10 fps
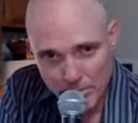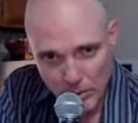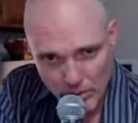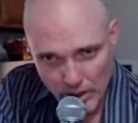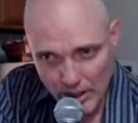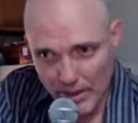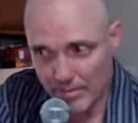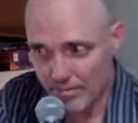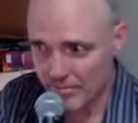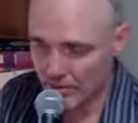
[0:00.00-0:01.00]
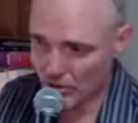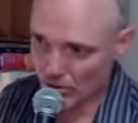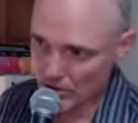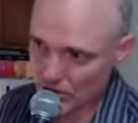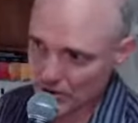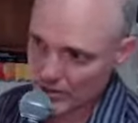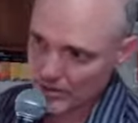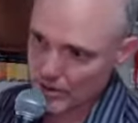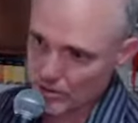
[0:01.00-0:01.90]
Baudelaire. Gorgeous.